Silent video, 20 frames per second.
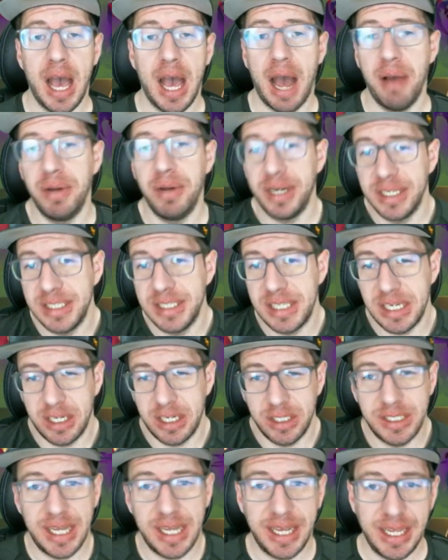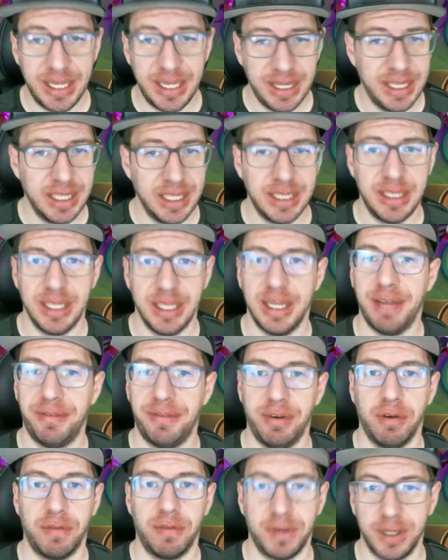I would consider taking the
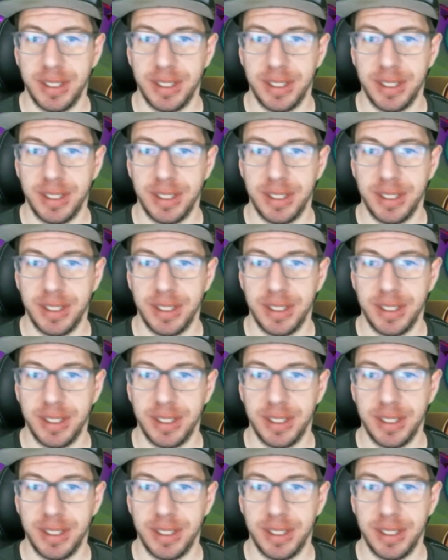leftover